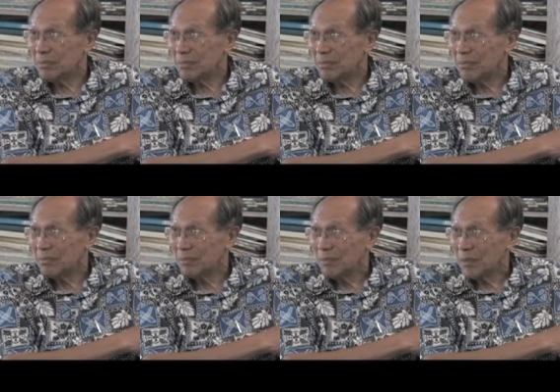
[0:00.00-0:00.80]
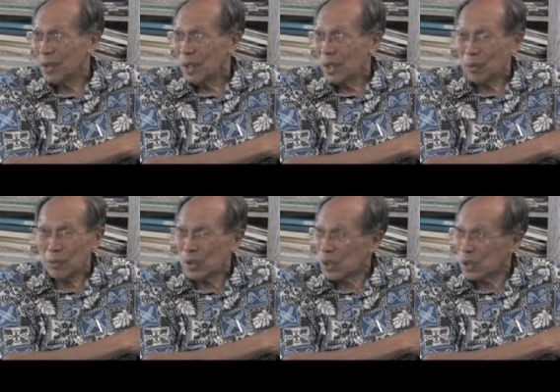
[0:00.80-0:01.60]
Yeah. And
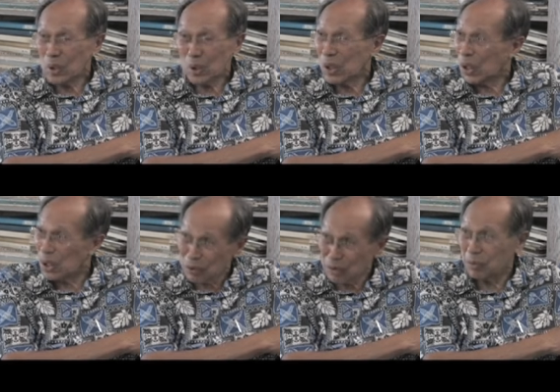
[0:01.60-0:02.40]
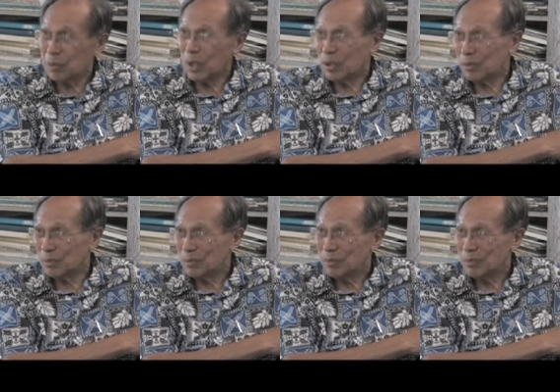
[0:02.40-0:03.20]
we're not going to get out of the bottom,
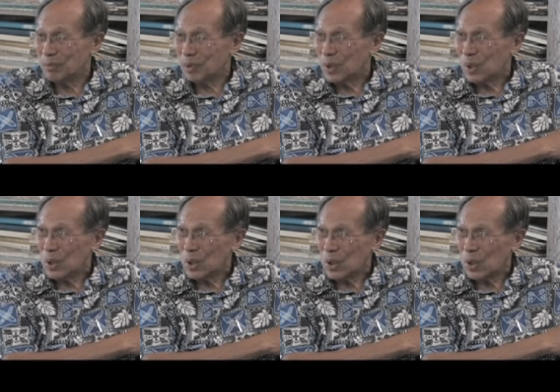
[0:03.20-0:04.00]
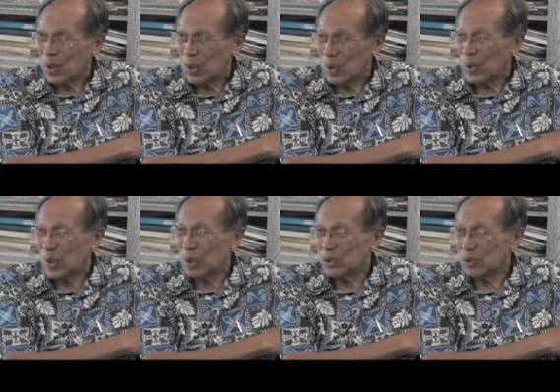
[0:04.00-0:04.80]
you know,
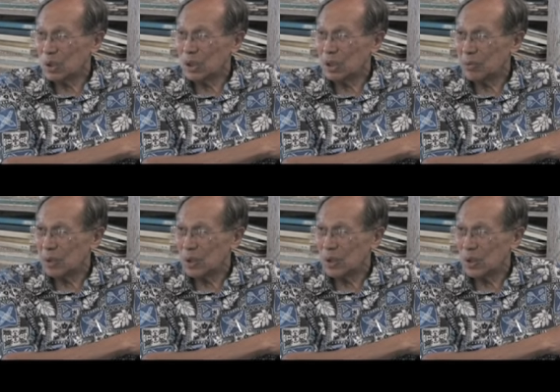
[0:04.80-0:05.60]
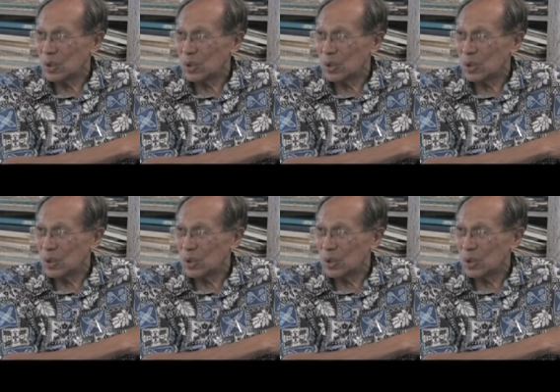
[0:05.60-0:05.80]
unless we're independent.